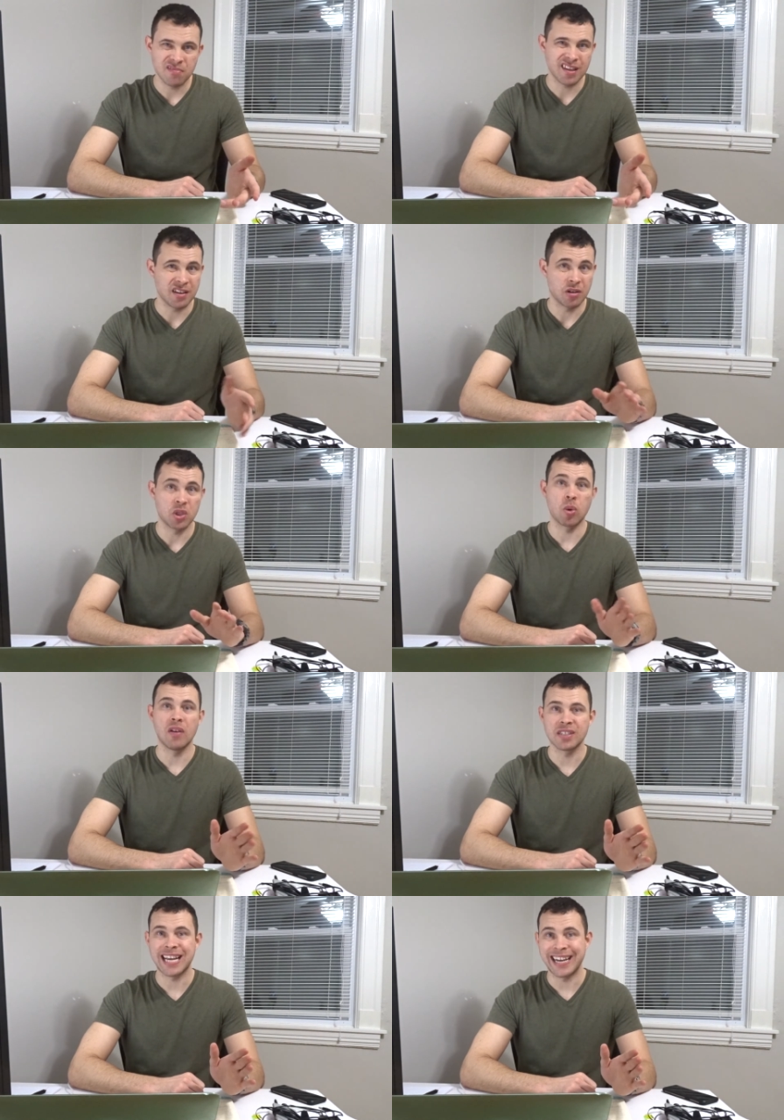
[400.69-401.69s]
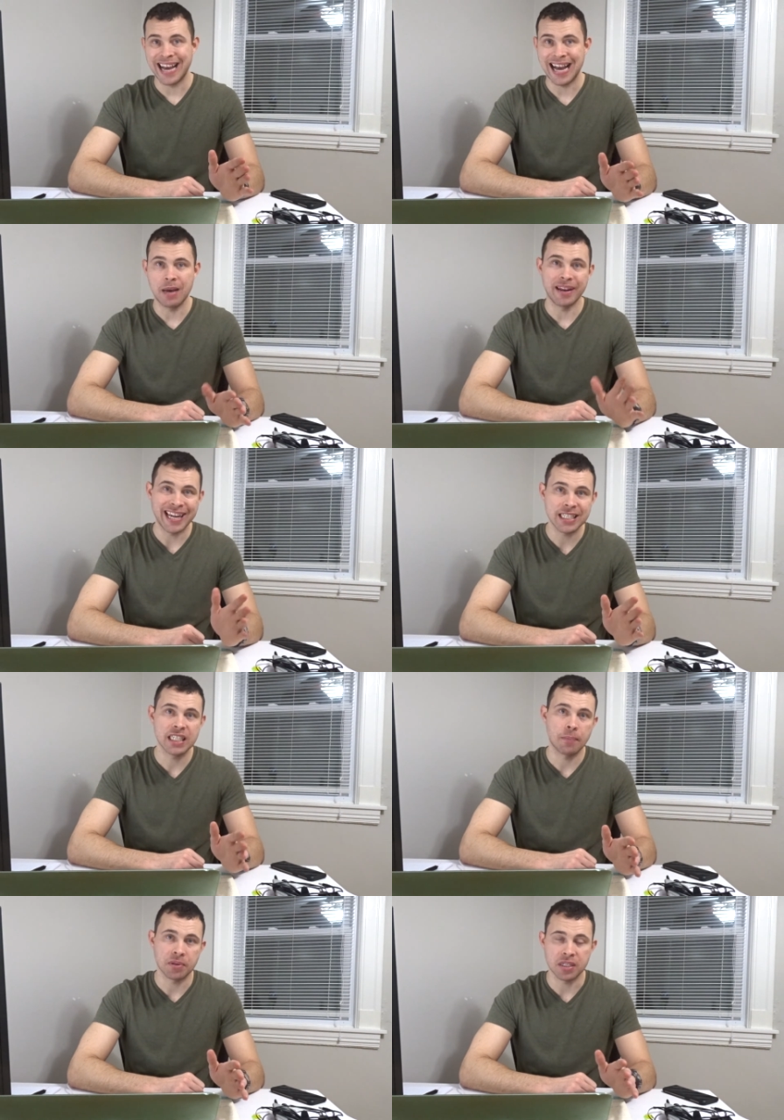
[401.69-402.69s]
You know, twelve is kind of high, but eight to
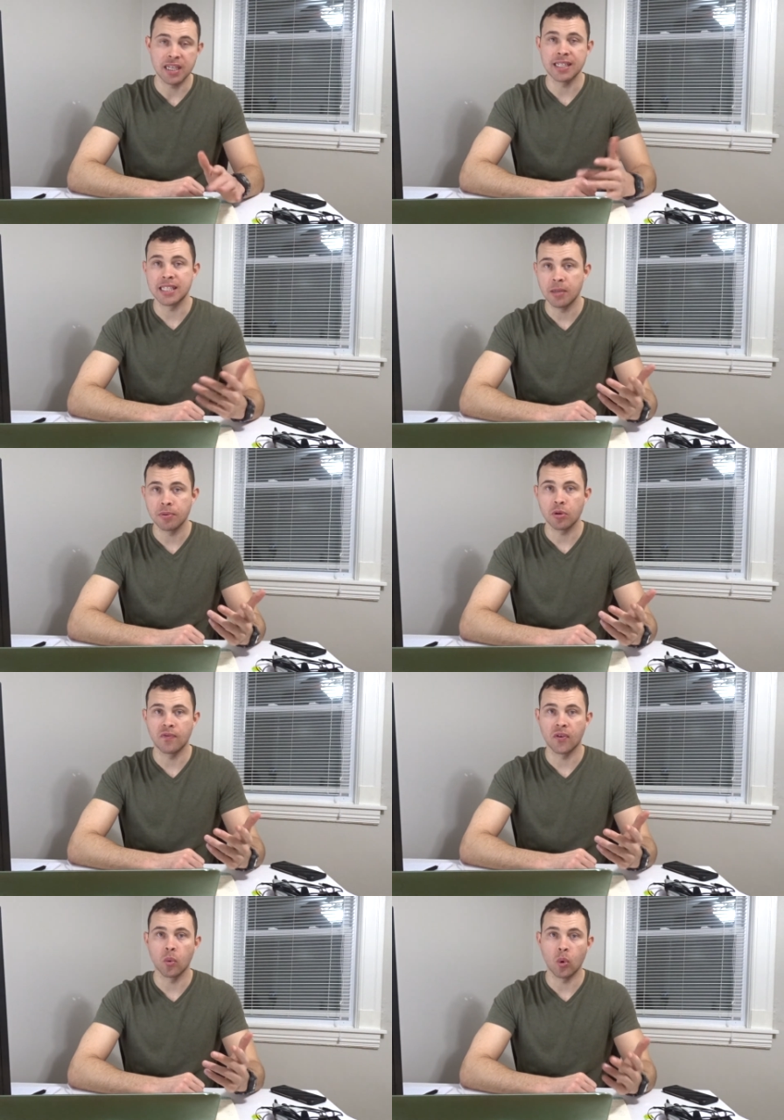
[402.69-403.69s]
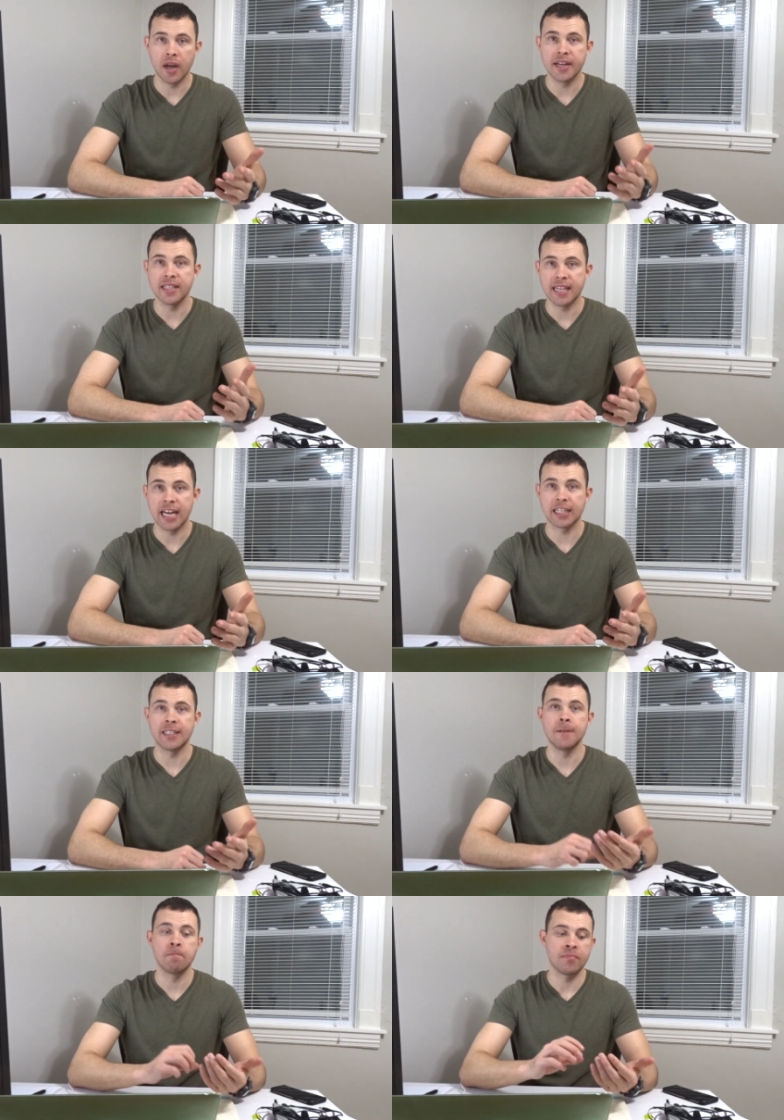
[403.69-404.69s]
ten percent is typical for what
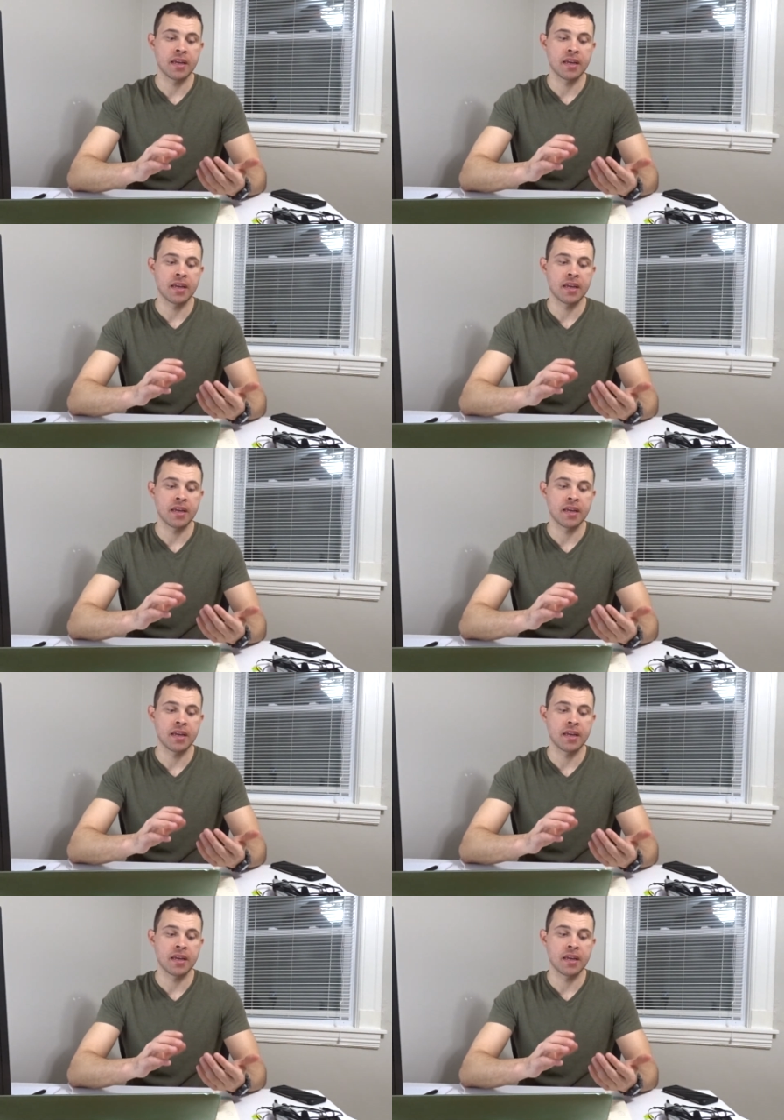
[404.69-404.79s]
exactly